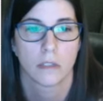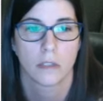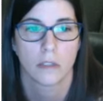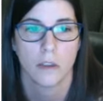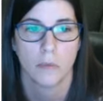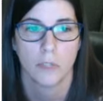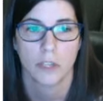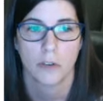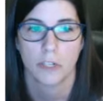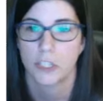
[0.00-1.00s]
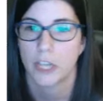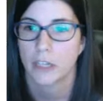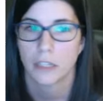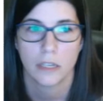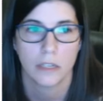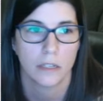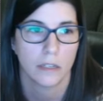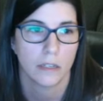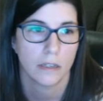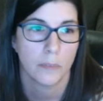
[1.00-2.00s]
the objects are rejected,
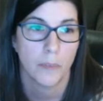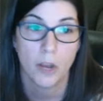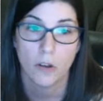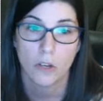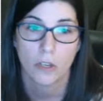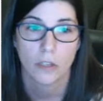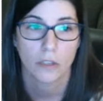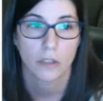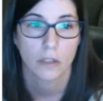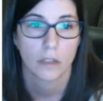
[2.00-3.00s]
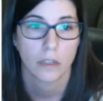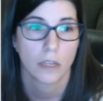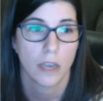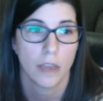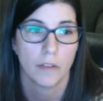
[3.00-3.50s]
the milk, and the